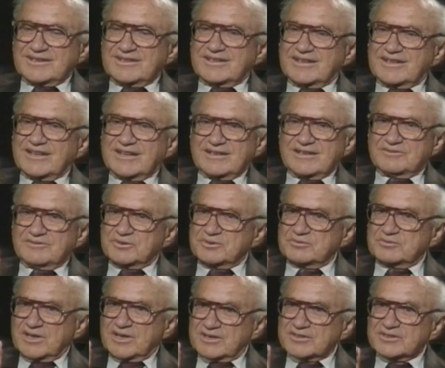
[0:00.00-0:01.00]
If
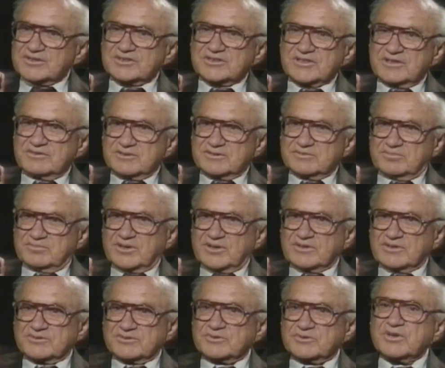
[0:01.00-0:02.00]
you held a savings
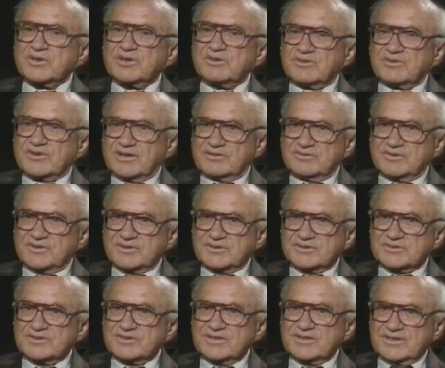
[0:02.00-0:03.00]
bond for 25
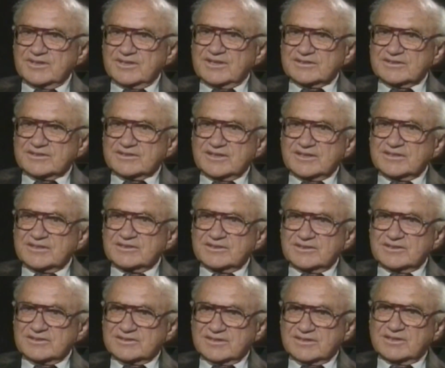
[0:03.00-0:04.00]
years, at the end of
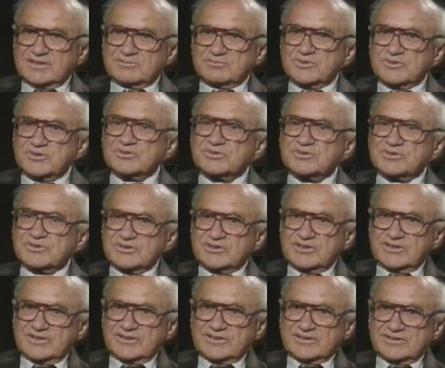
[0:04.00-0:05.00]
the time when you turned
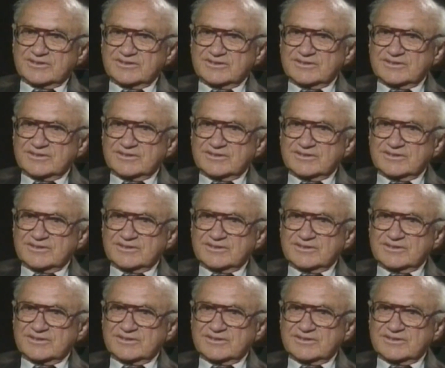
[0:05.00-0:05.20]
it in,